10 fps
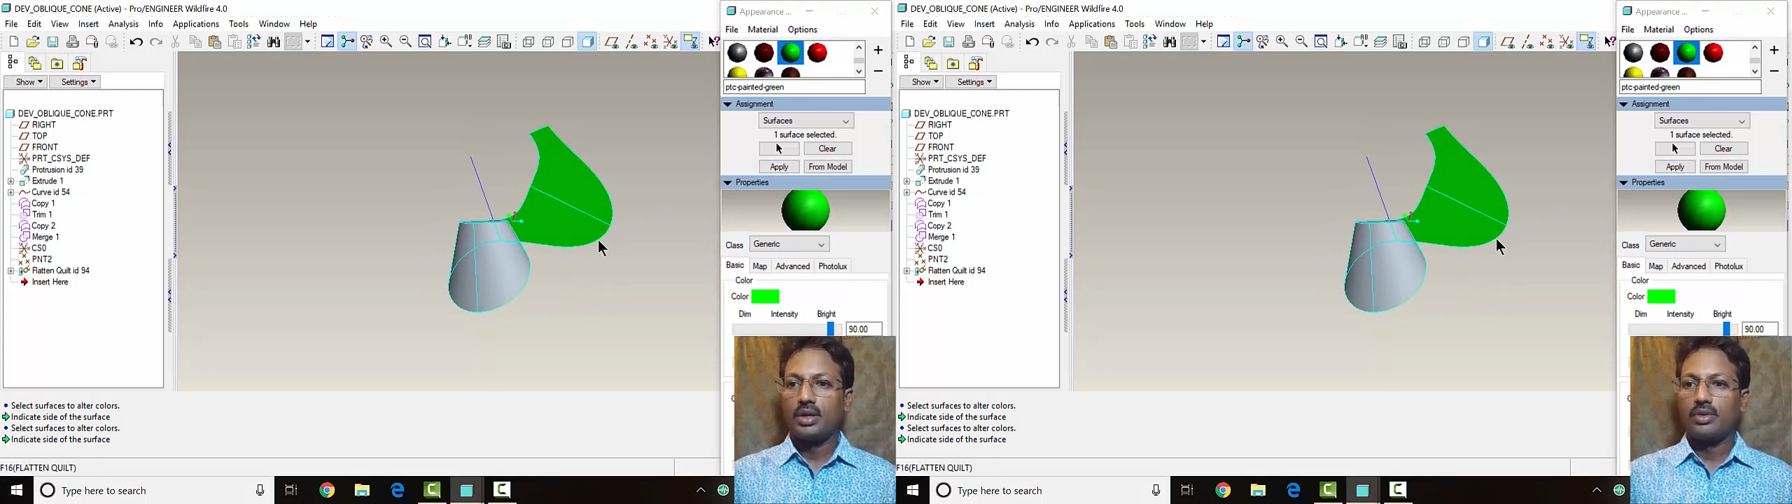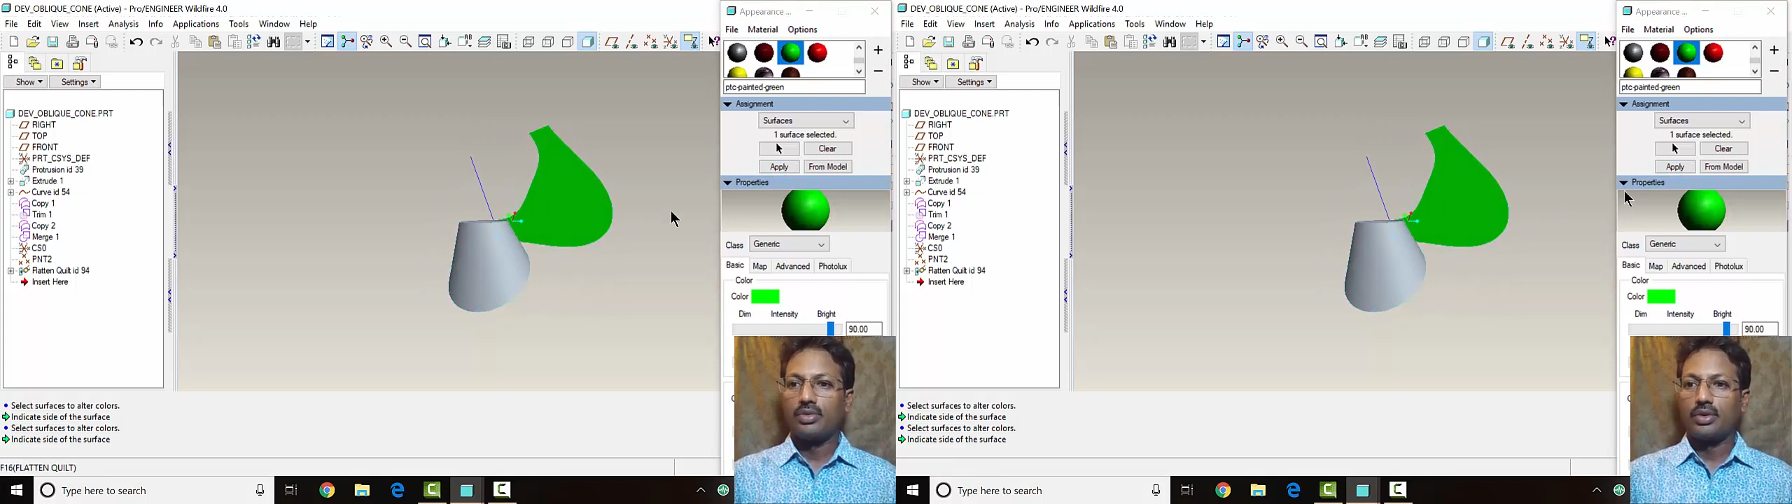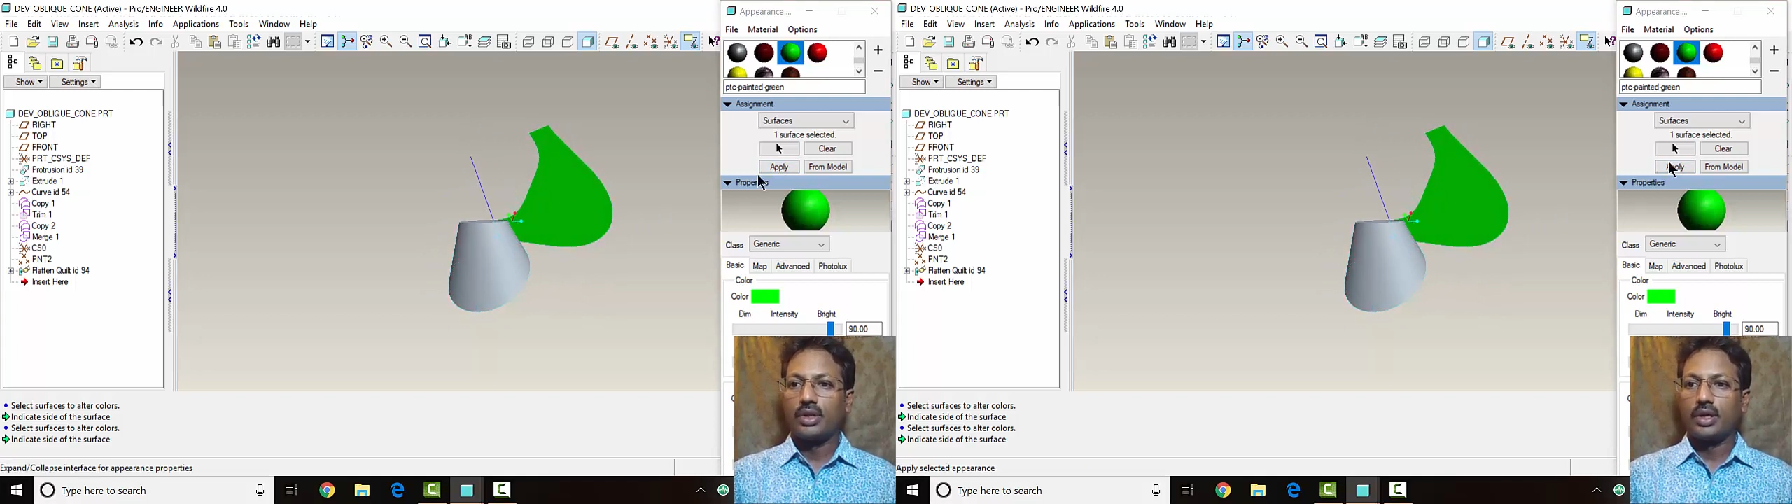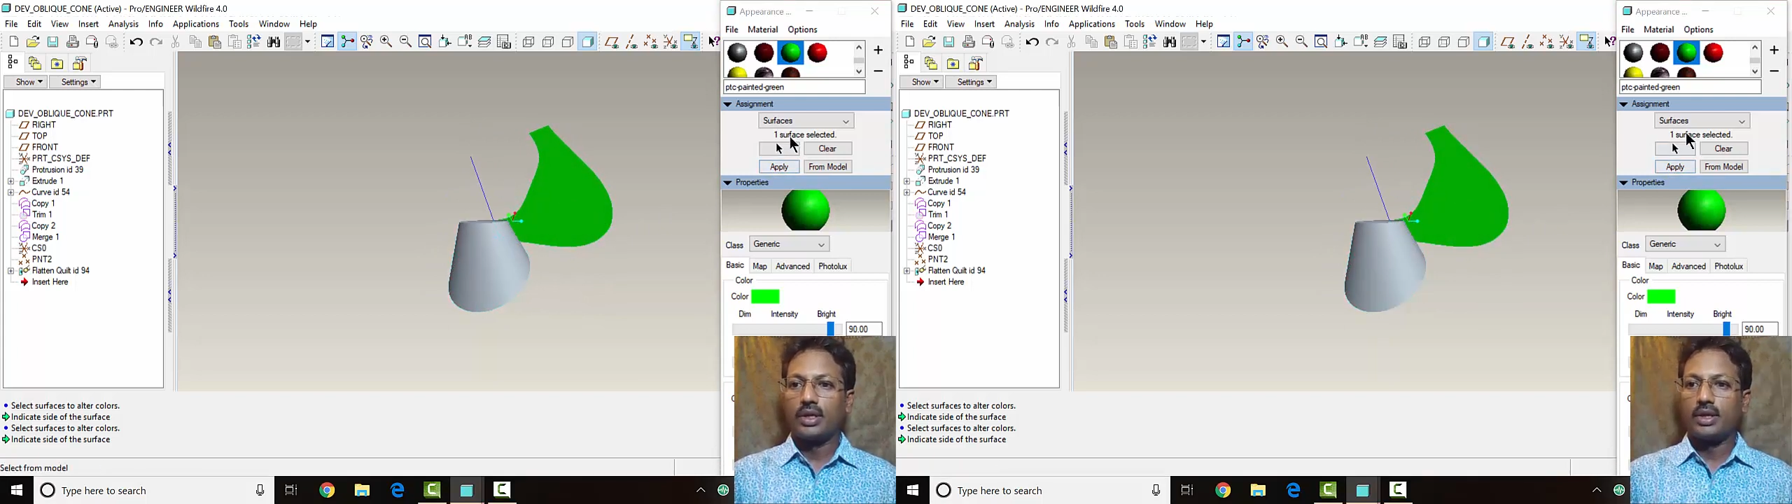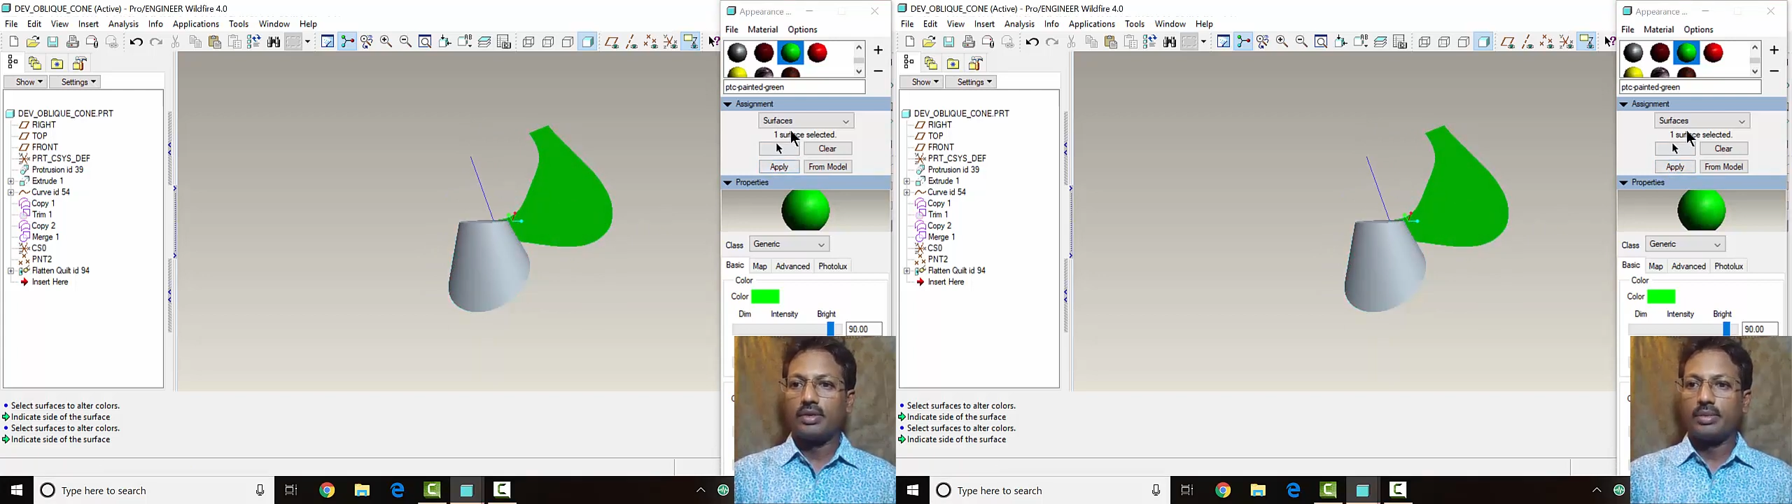And for the
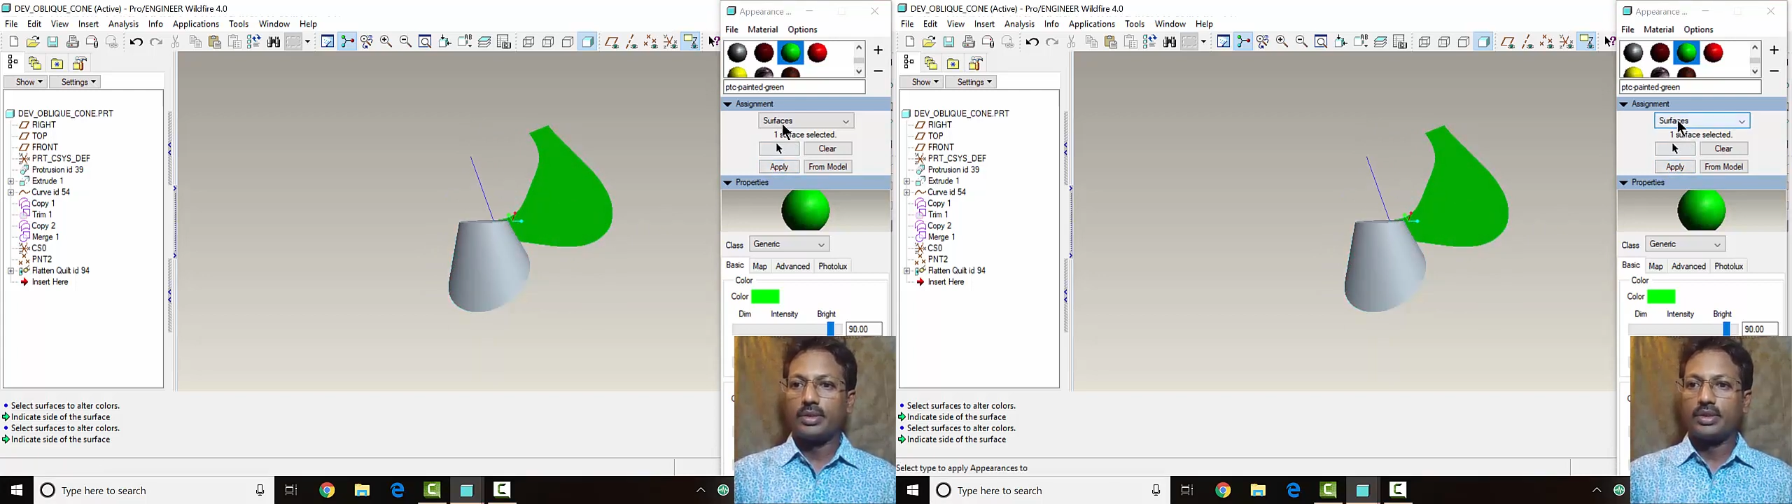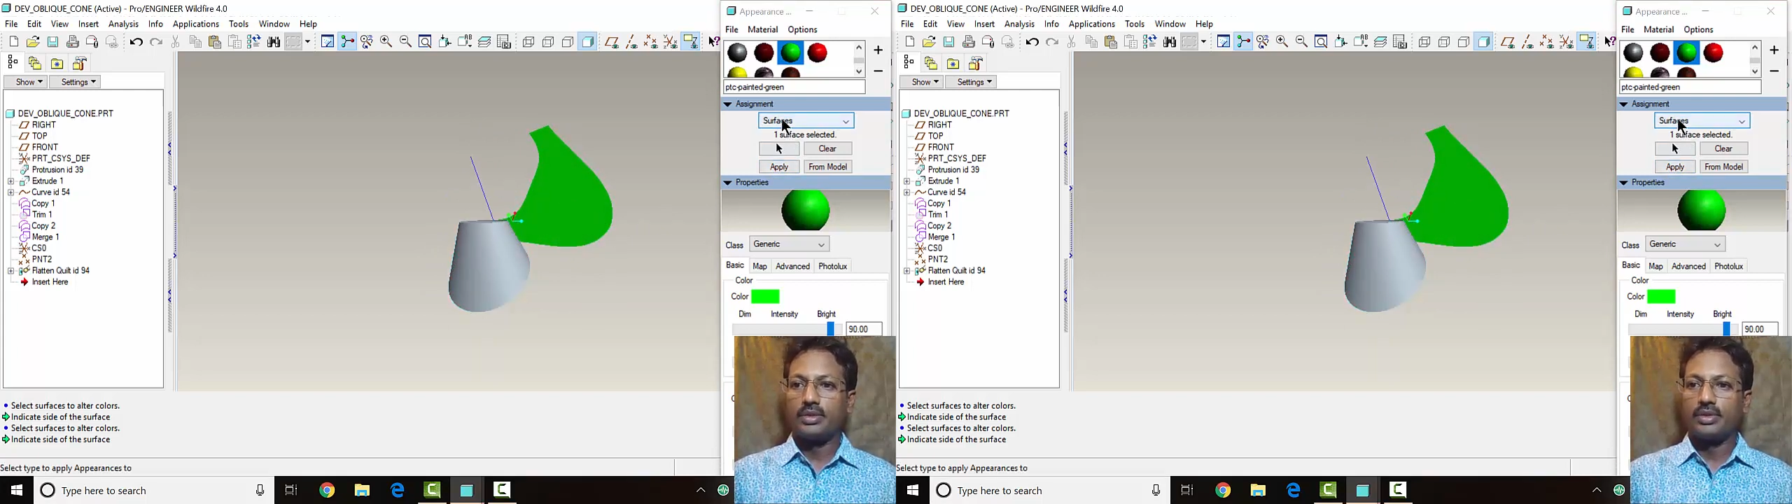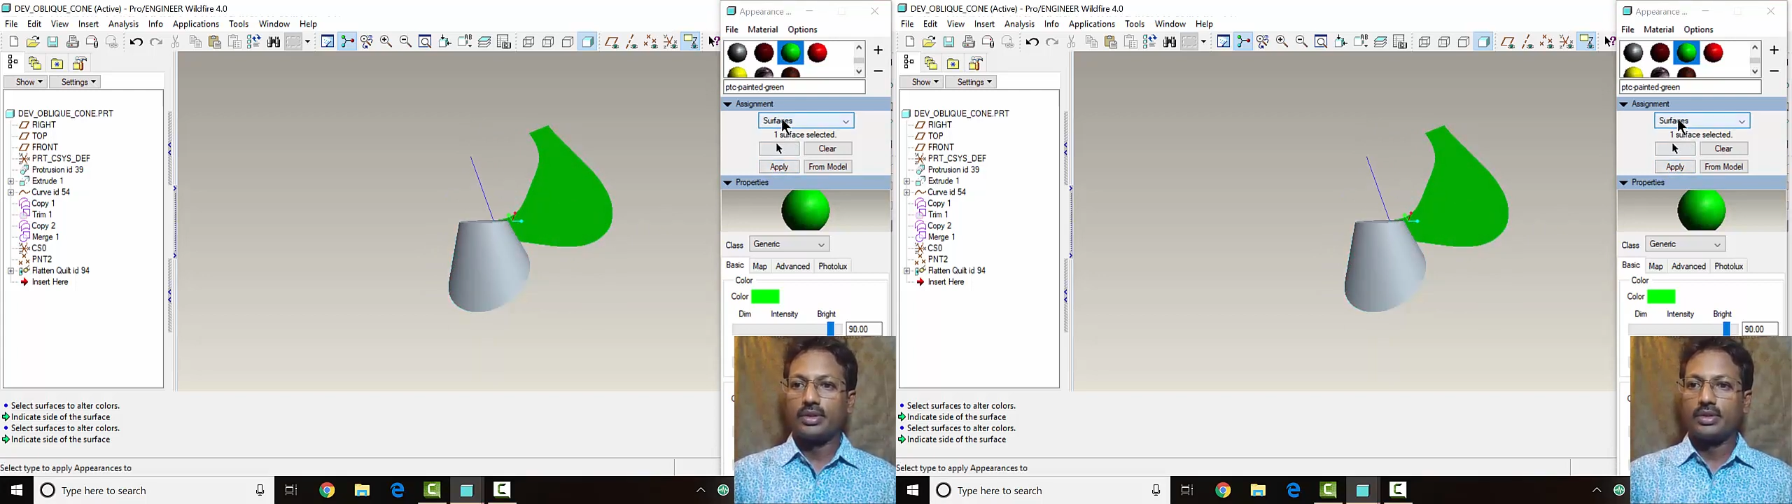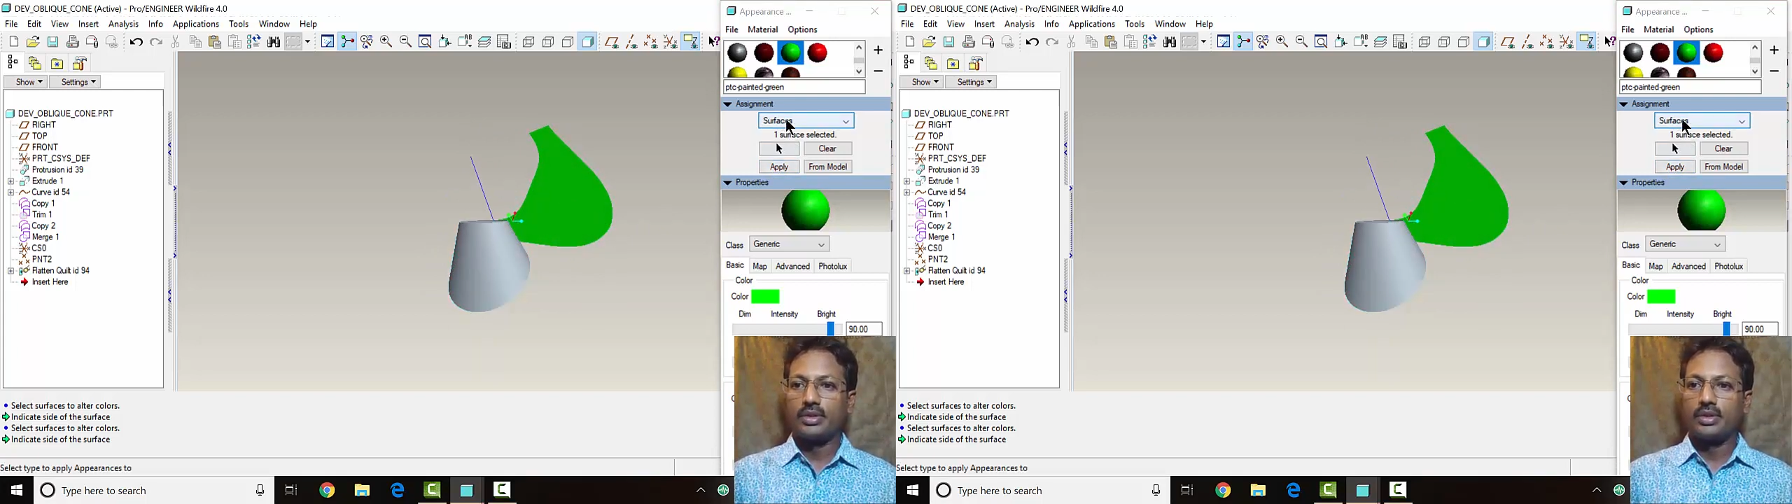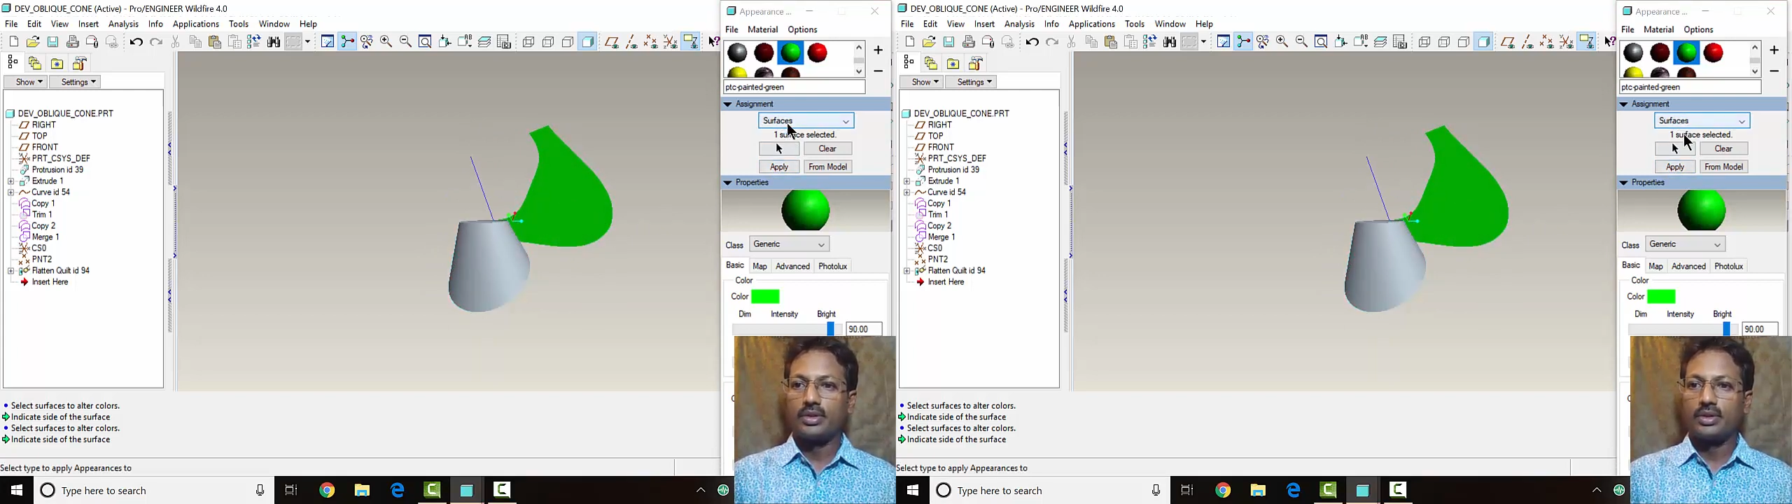undeveloped
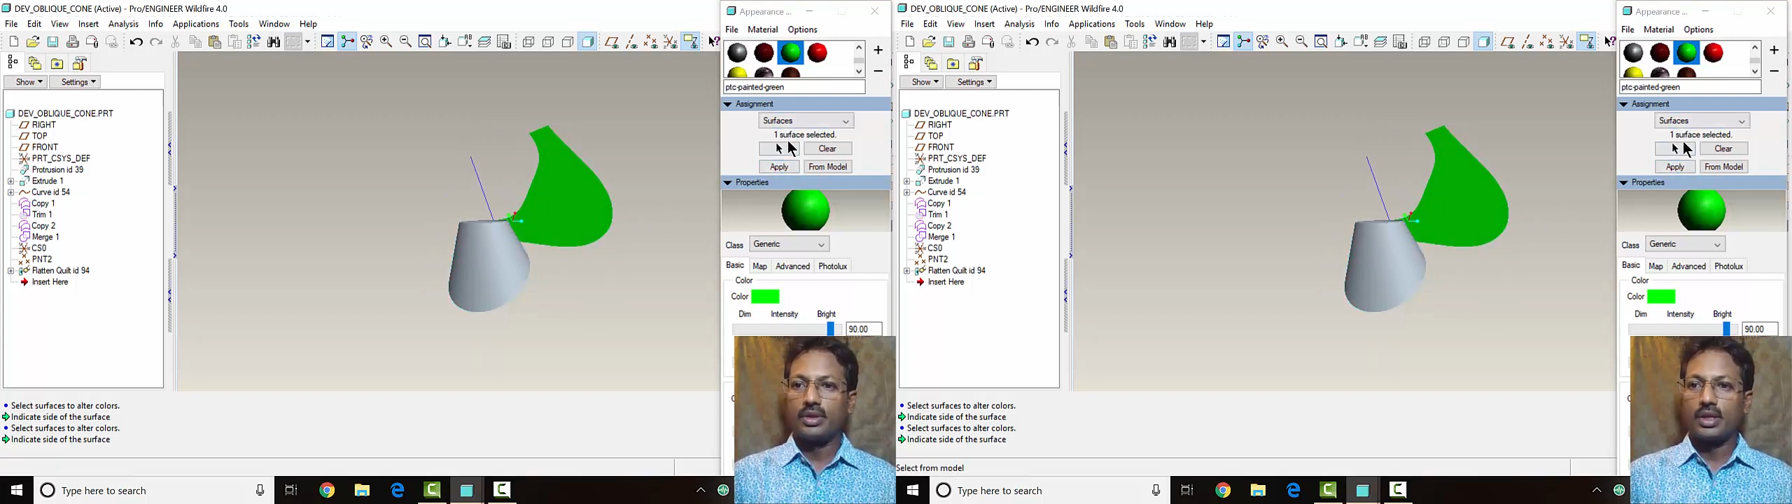surface,